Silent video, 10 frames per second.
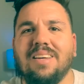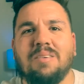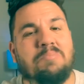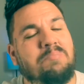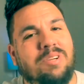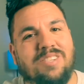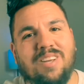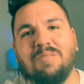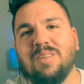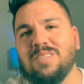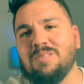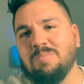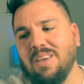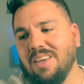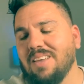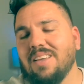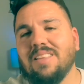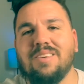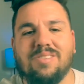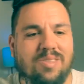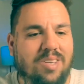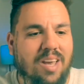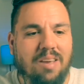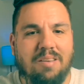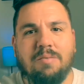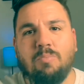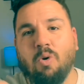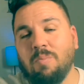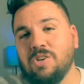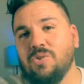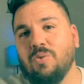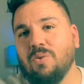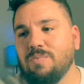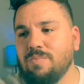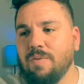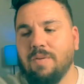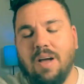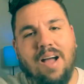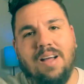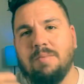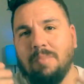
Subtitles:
But definitely to me, this is a more mature, in my